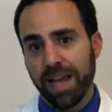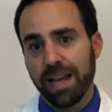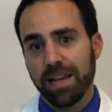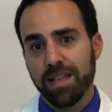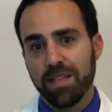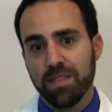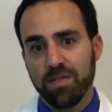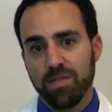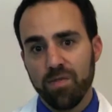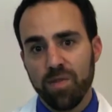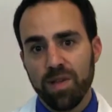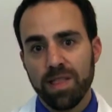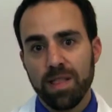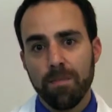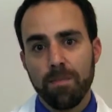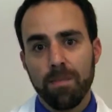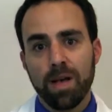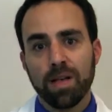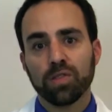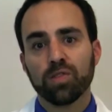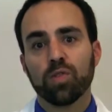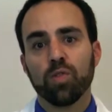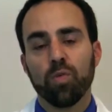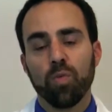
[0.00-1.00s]
And in doing the
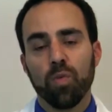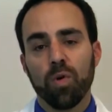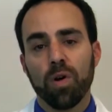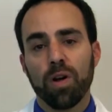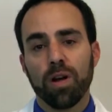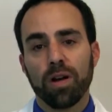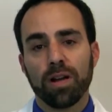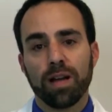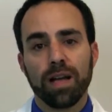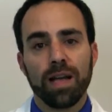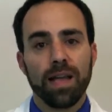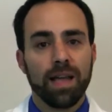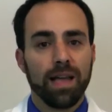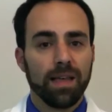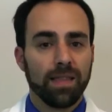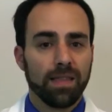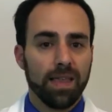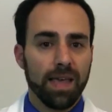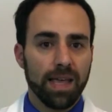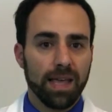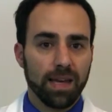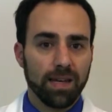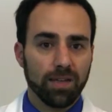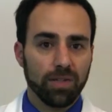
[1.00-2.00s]
muscle work,
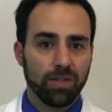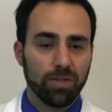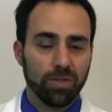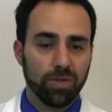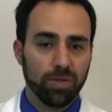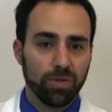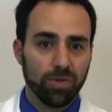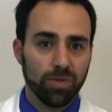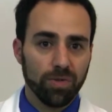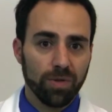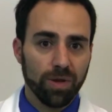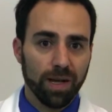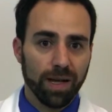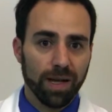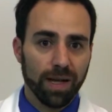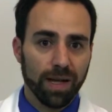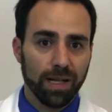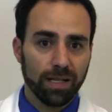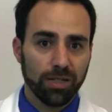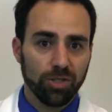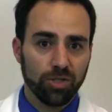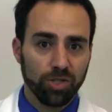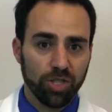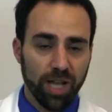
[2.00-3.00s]
they can do
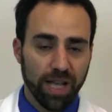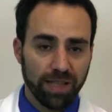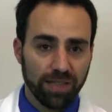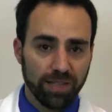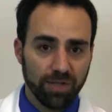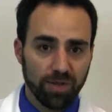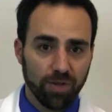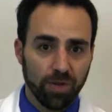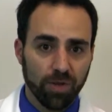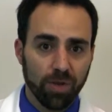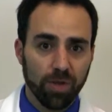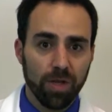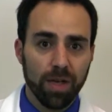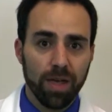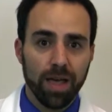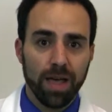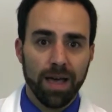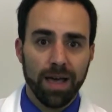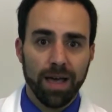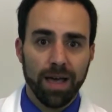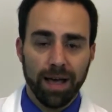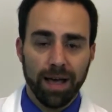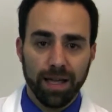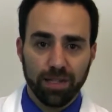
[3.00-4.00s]
gentle
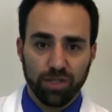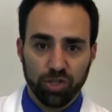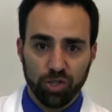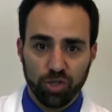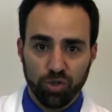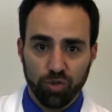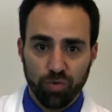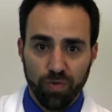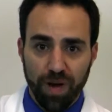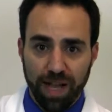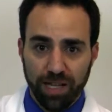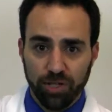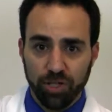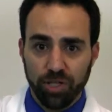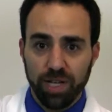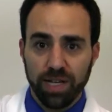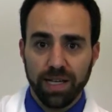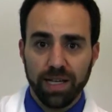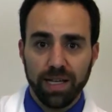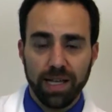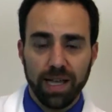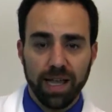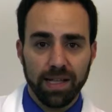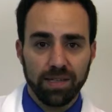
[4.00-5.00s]

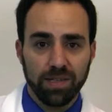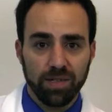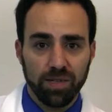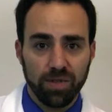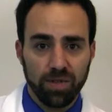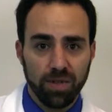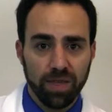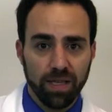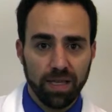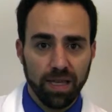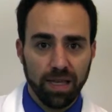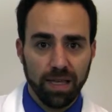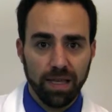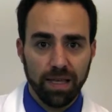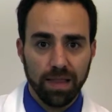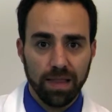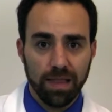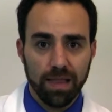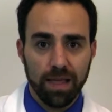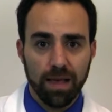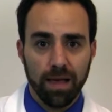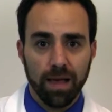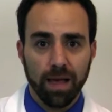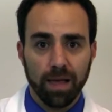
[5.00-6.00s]
stretching into
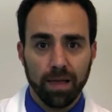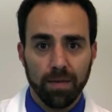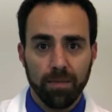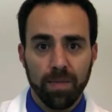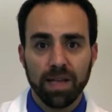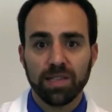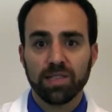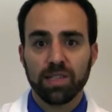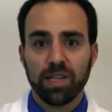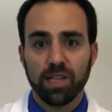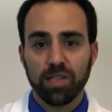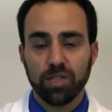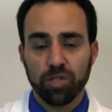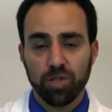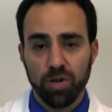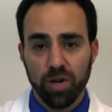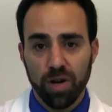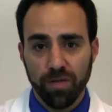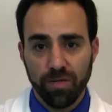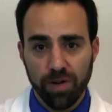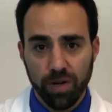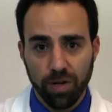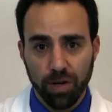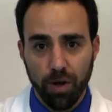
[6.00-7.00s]
the musculature
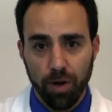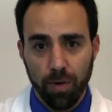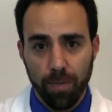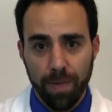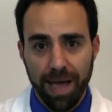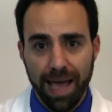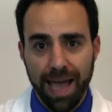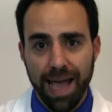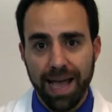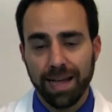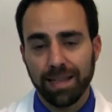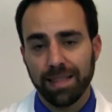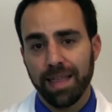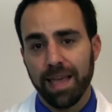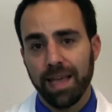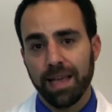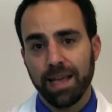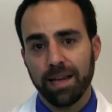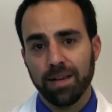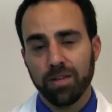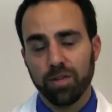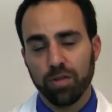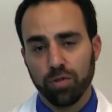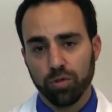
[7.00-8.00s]
of your low back. They
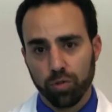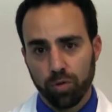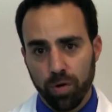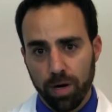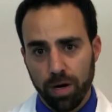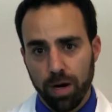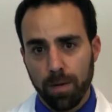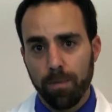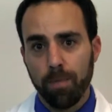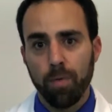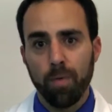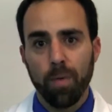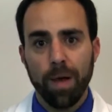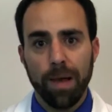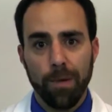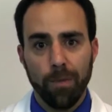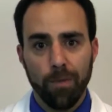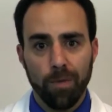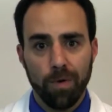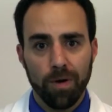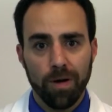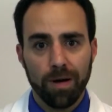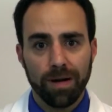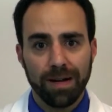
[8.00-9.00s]
can do trigger point
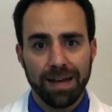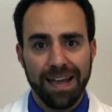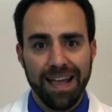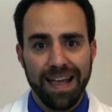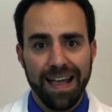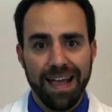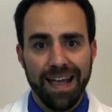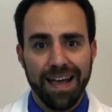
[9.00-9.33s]
work.